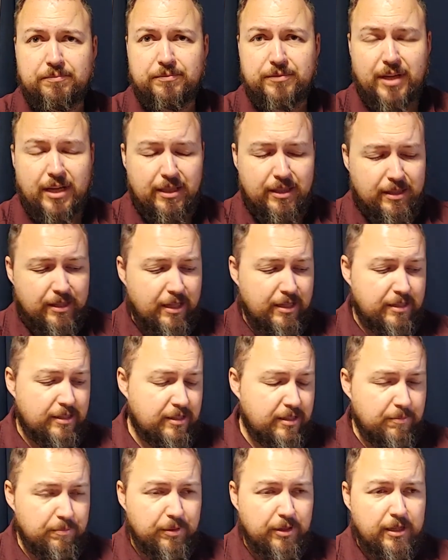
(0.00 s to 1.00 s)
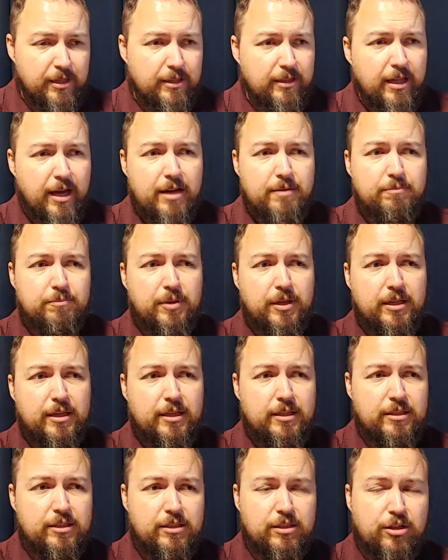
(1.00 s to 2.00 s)
And that's simply a lot
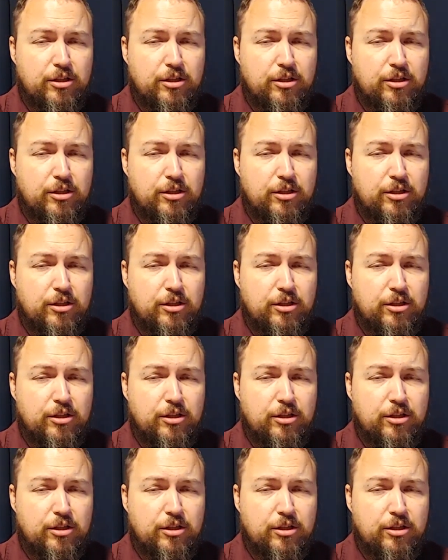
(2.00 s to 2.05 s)
because